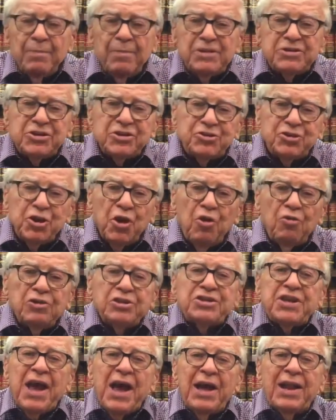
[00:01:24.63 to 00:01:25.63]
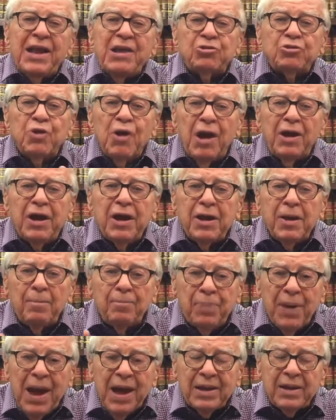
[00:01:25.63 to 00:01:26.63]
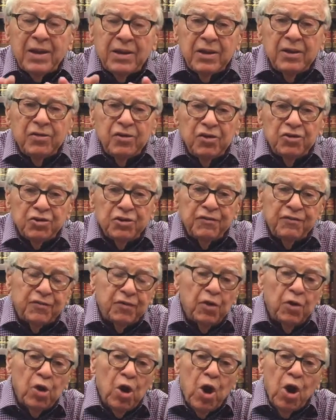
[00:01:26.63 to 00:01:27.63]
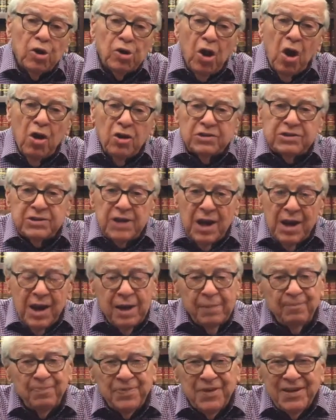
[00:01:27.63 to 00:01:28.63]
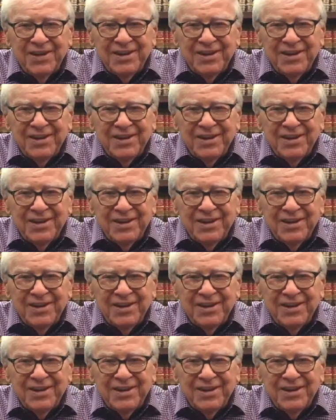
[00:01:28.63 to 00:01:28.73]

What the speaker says: Mrs. Jones had a chronic back condition for a long, long time.